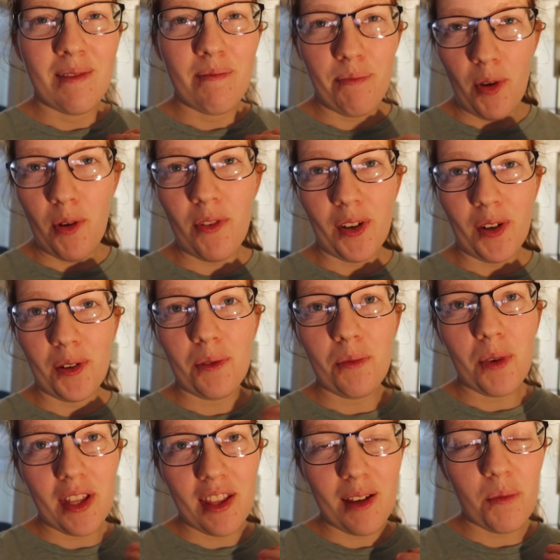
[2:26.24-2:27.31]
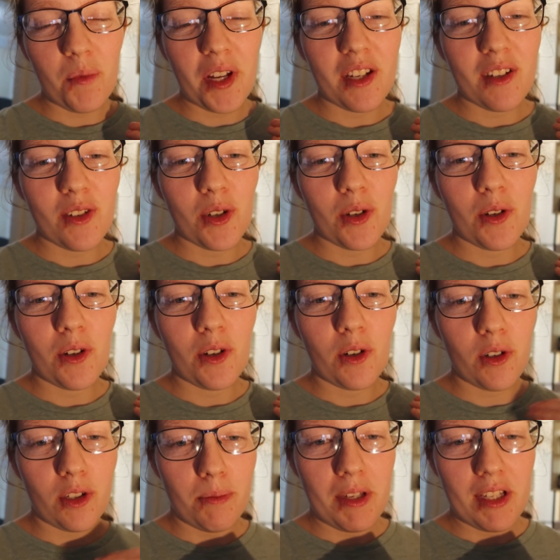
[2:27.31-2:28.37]
Moving on, we then went to
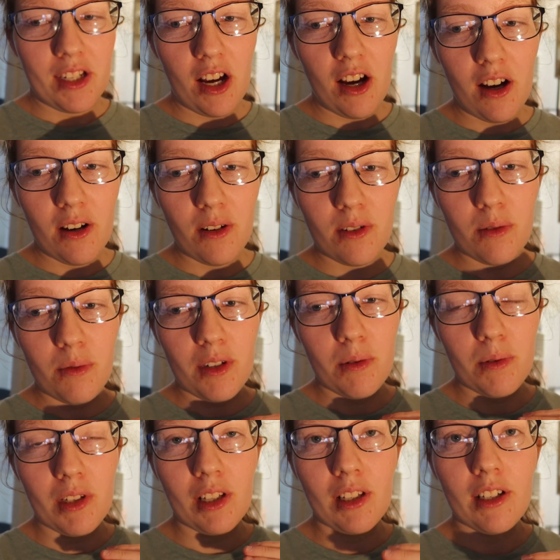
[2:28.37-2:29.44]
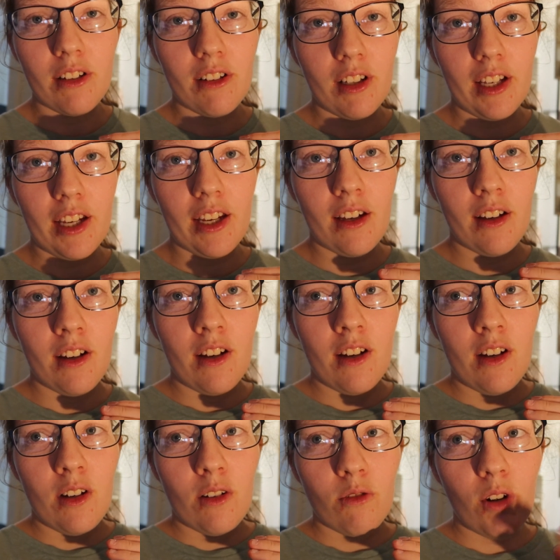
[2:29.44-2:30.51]
Crosby's Tiles, which was literally
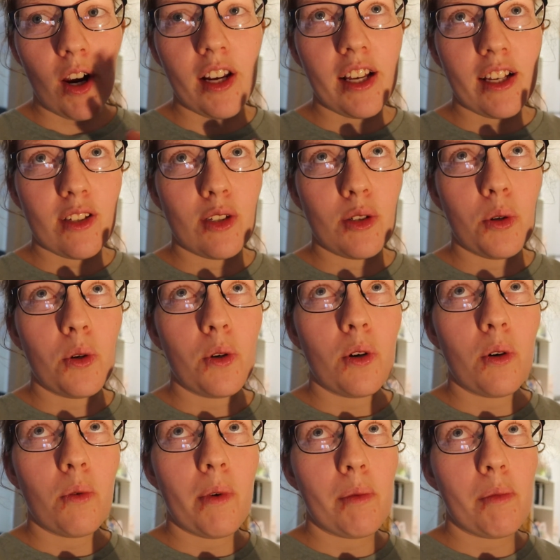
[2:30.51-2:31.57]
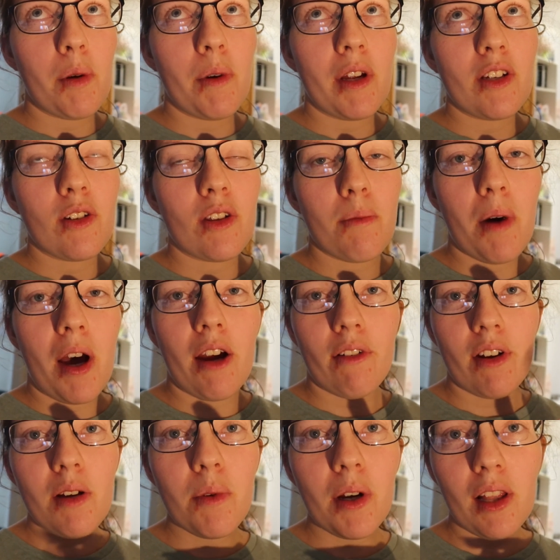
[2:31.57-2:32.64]
right next door when we went to the
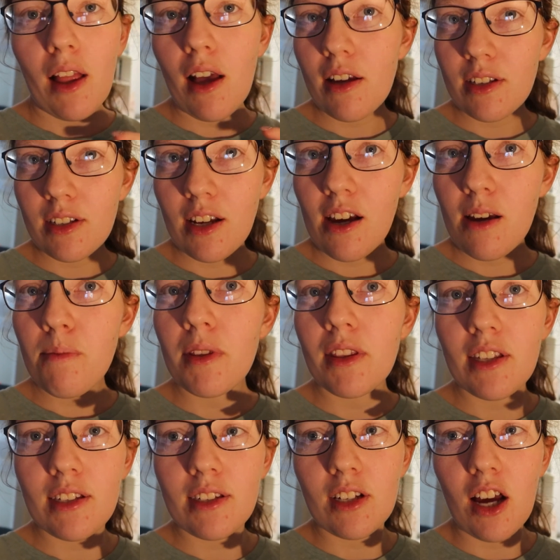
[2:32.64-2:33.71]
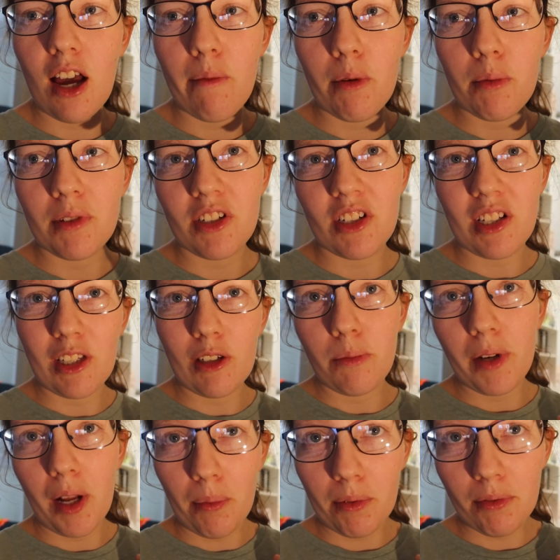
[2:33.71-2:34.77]
Mairie one last time, but this time it was just a little
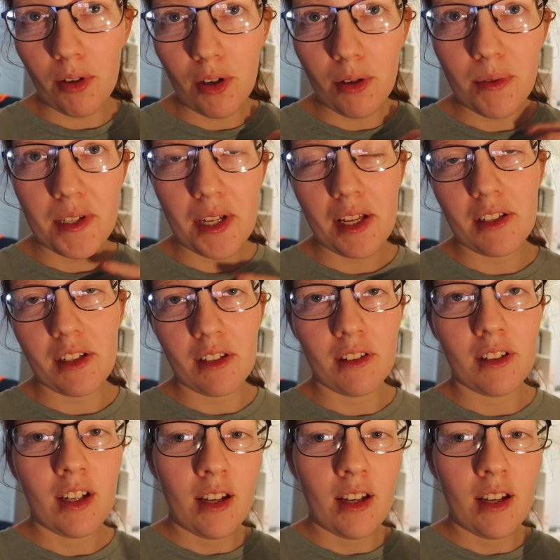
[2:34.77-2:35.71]
bit up the road. We just had to